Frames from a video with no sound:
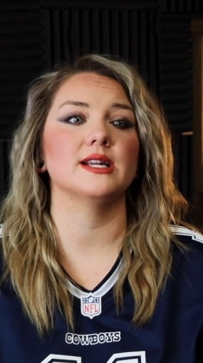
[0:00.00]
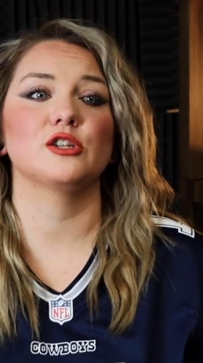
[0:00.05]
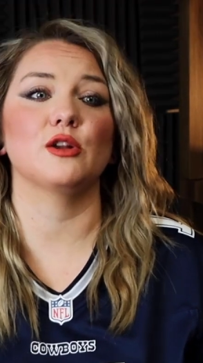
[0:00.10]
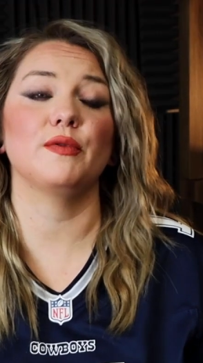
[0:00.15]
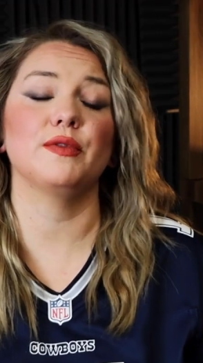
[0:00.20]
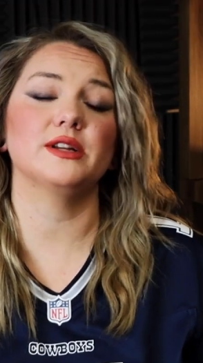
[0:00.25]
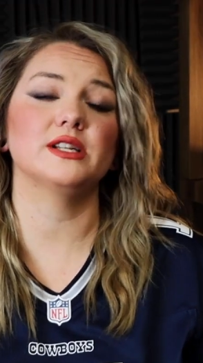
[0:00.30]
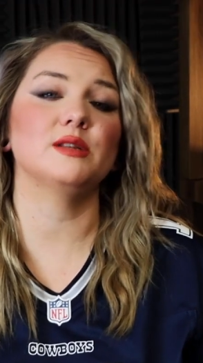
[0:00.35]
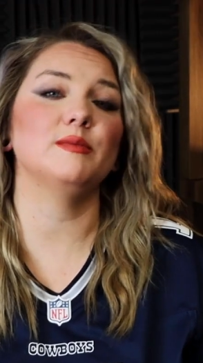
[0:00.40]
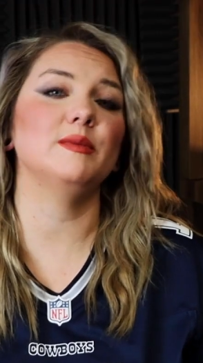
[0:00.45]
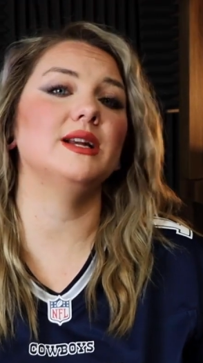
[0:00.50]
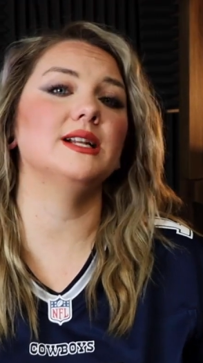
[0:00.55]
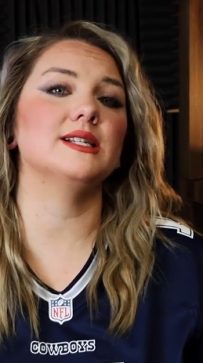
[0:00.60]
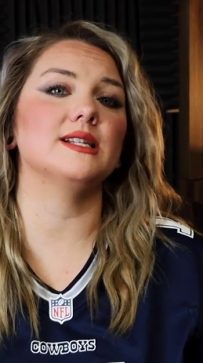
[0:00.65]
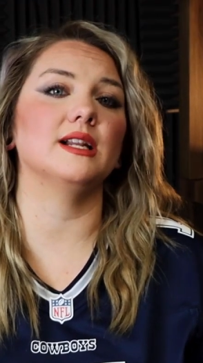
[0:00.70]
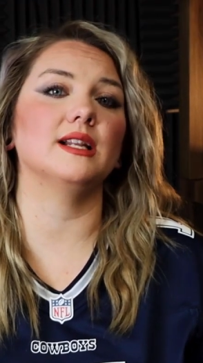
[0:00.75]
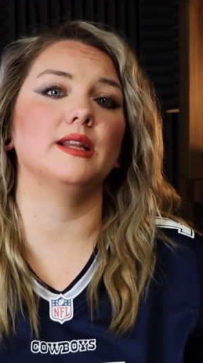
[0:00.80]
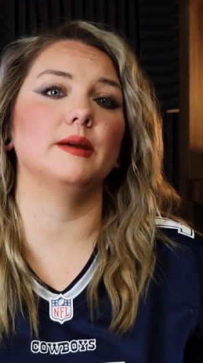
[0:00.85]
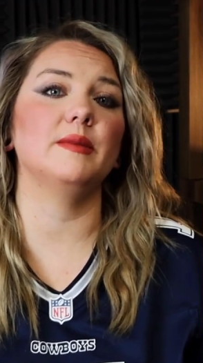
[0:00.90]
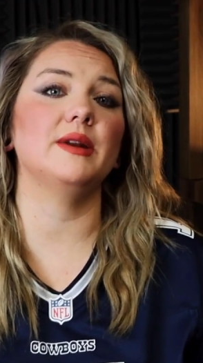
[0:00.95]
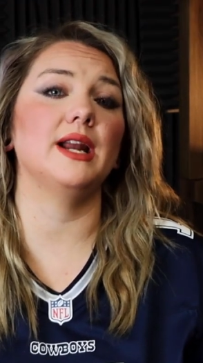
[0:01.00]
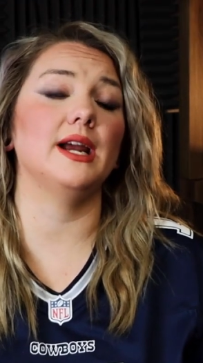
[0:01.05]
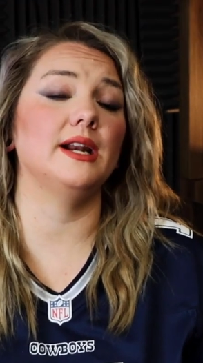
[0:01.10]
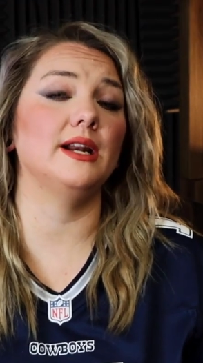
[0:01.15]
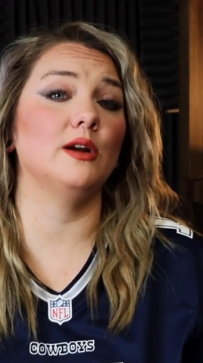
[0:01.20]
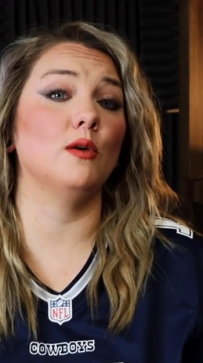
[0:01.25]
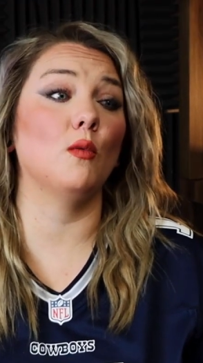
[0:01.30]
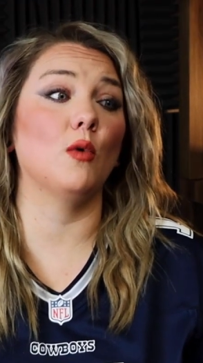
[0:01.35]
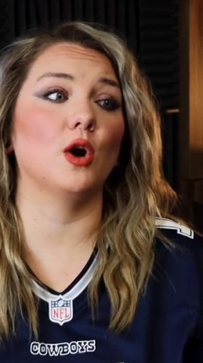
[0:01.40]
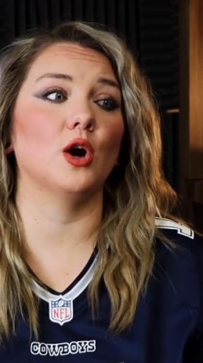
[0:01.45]
So this means
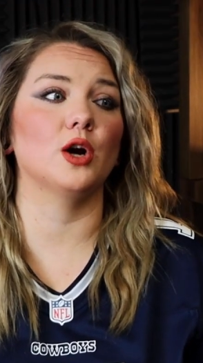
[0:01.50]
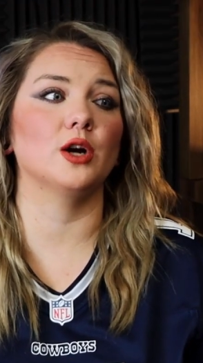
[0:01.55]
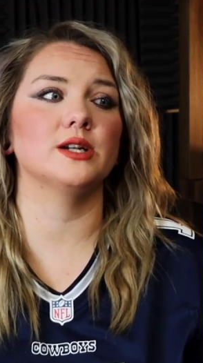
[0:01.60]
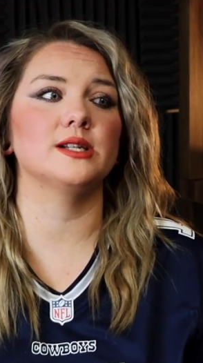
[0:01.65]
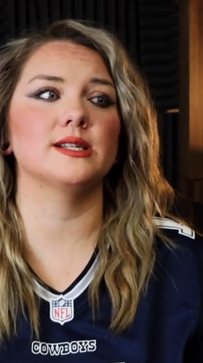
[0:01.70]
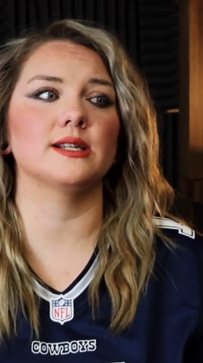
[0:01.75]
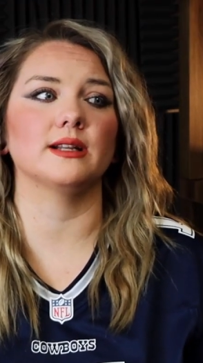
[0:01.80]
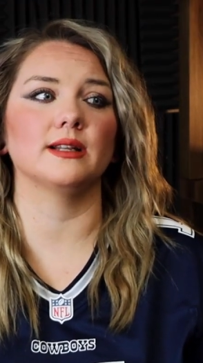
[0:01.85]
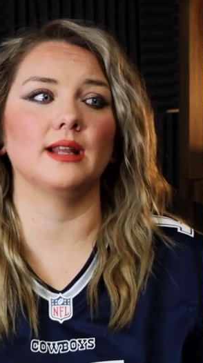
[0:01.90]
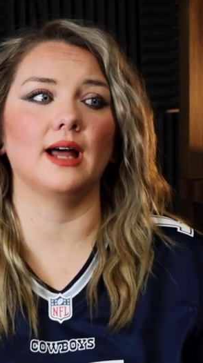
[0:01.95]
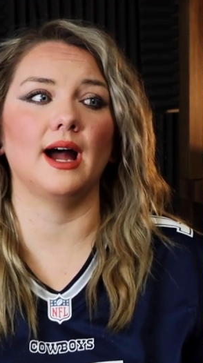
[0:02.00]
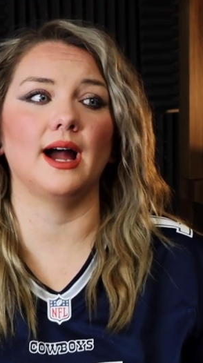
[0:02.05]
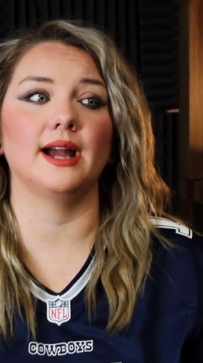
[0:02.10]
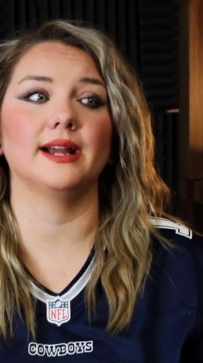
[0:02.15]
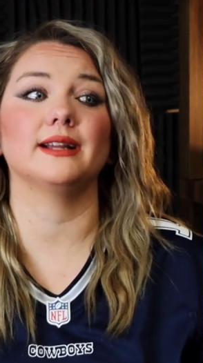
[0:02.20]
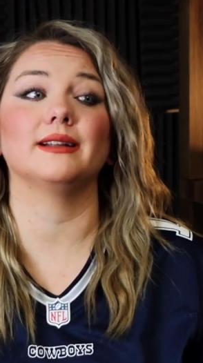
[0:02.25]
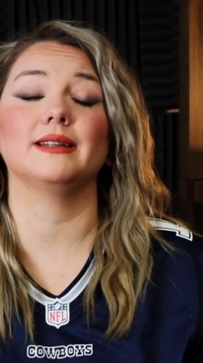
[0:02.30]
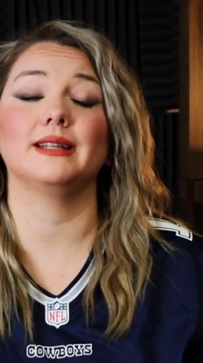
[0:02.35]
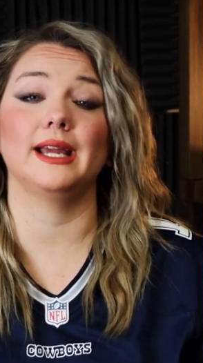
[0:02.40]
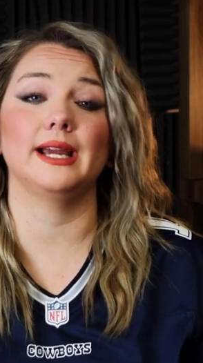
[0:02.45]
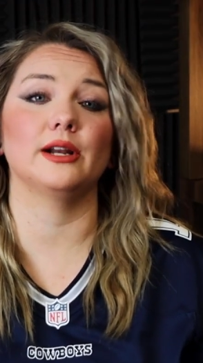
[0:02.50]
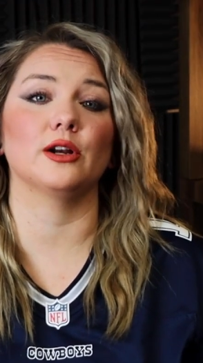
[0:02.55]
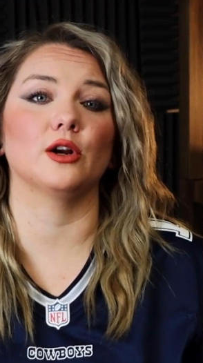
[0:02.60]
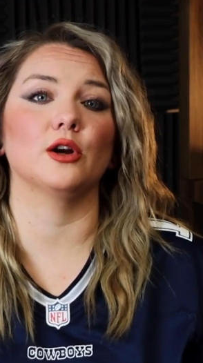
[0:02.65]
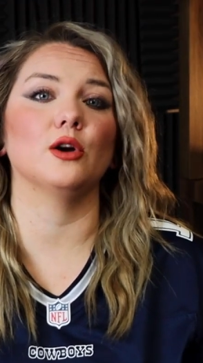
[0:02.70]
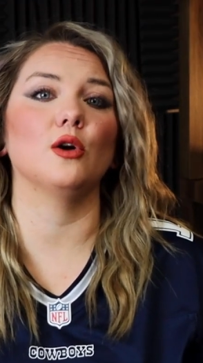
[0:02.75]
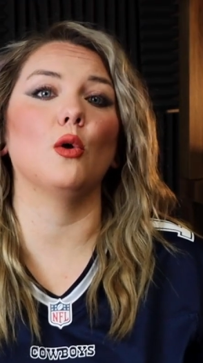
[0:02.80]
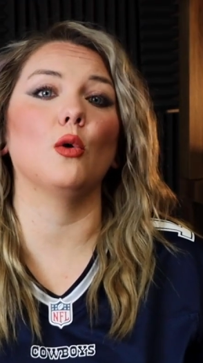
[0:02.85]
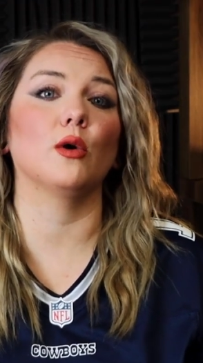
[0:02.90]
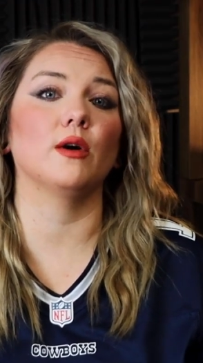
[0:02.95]
eliminating words like
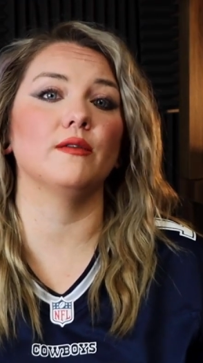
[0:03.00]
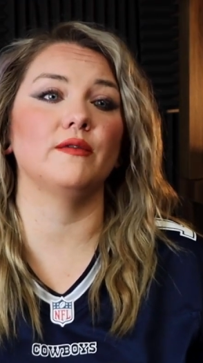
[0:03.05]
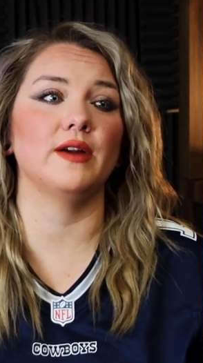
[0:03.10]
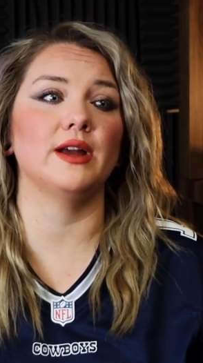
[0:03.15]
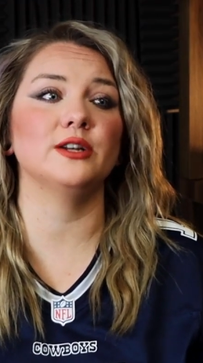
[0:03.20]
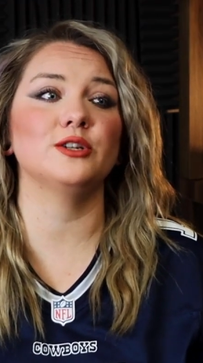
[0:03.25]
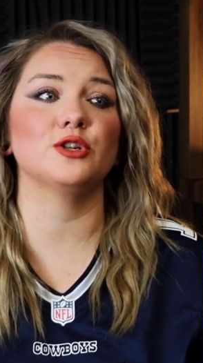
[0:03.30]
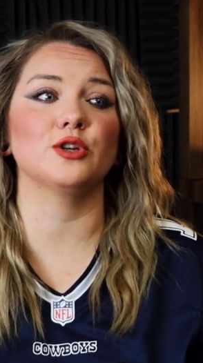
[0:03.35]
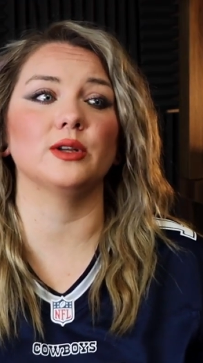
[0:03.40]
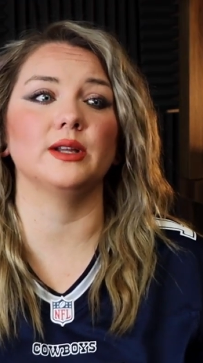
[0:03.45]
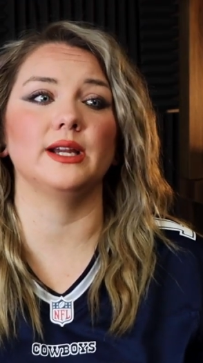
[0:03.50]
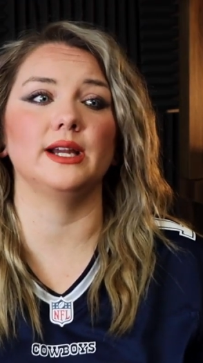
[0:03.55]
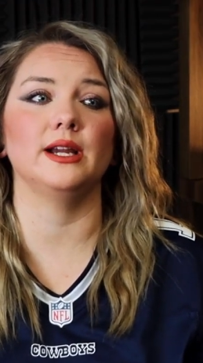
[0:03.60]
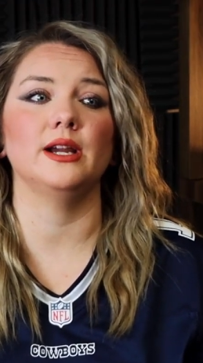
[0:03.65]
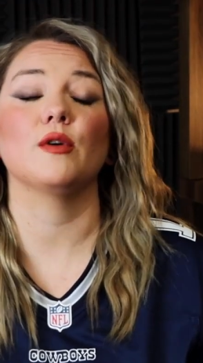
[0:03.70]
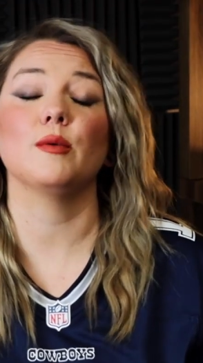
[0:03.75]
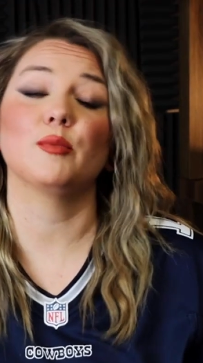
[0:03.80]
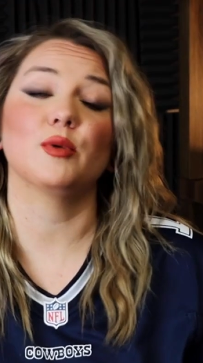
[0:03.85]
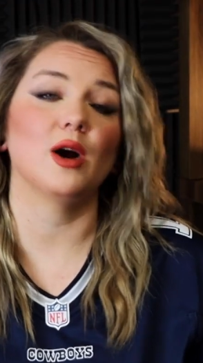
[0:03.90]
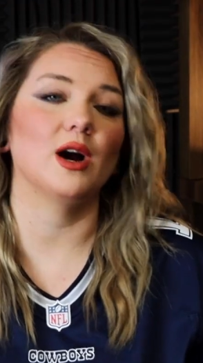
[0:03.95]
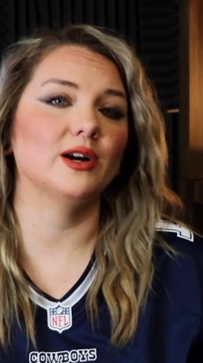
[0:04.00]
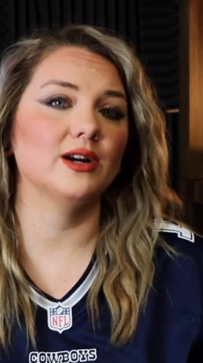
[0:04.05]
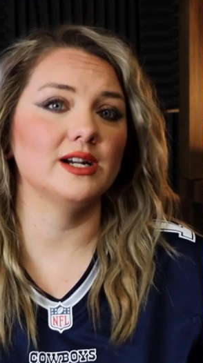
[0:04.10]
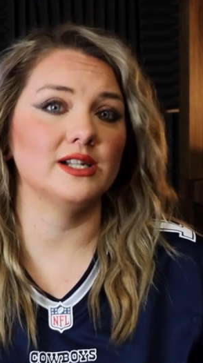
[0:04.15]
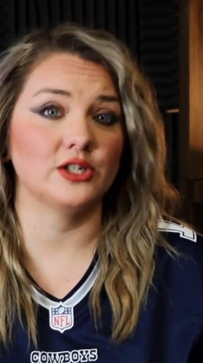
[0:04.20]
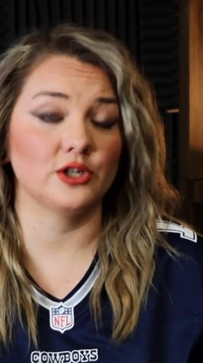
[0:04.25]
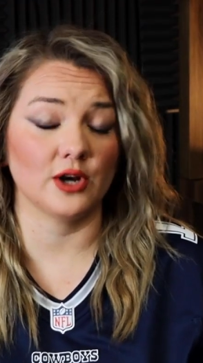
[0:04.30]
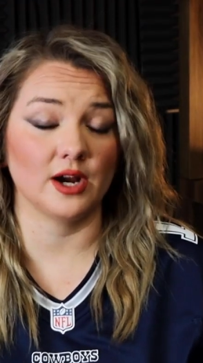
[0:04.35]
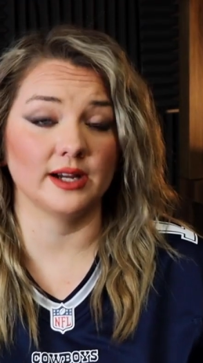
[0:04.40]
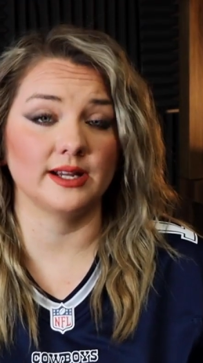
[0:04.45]
later or eventually from
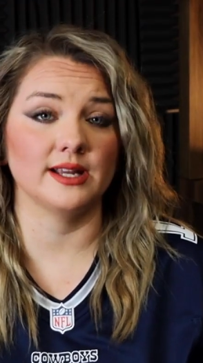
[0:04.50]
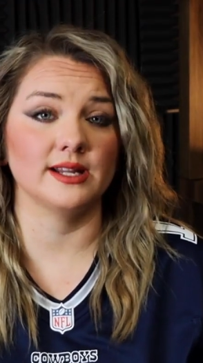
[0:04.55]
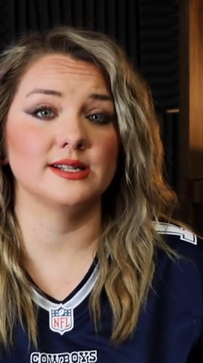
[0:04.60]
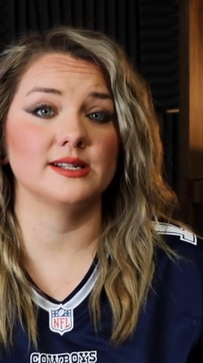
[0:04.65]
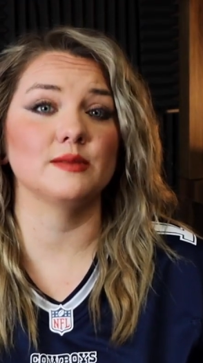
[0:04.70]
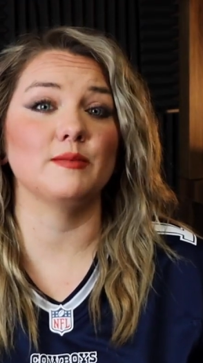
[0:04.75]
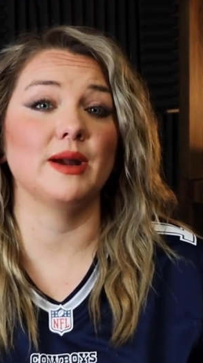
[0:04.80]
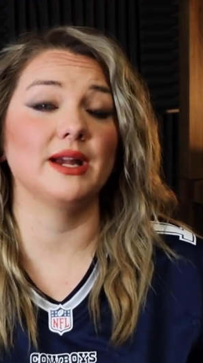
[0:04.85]
progress check-ins,